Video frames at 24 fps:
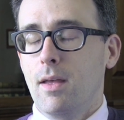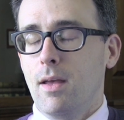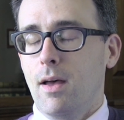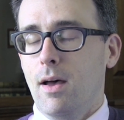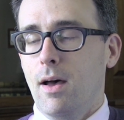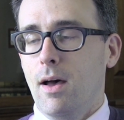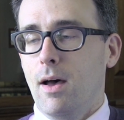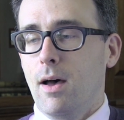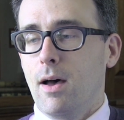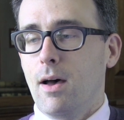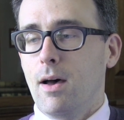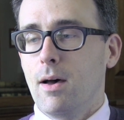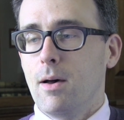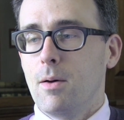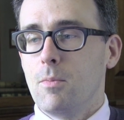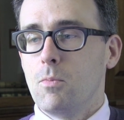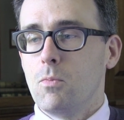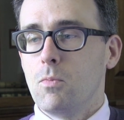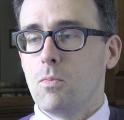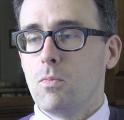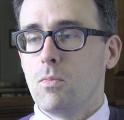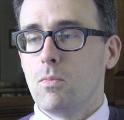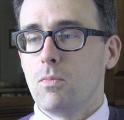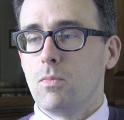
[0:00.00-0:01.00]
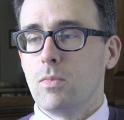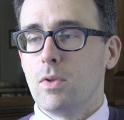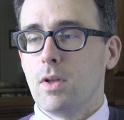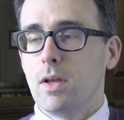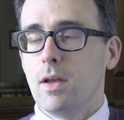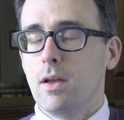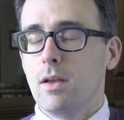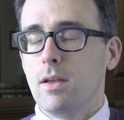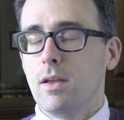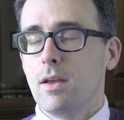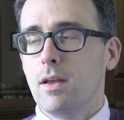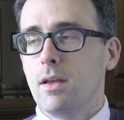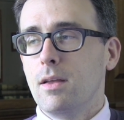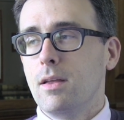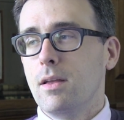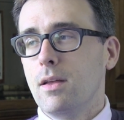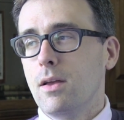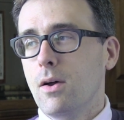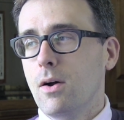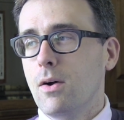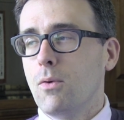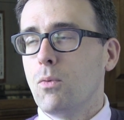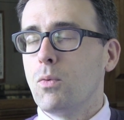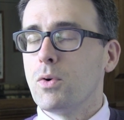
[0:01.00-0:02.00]
Um, yeah, yeah,
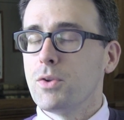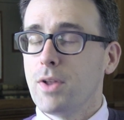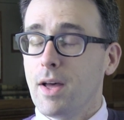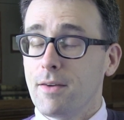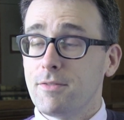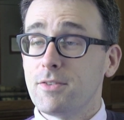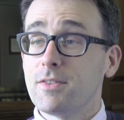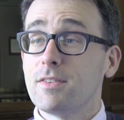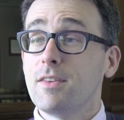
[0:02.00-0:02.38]
we'll have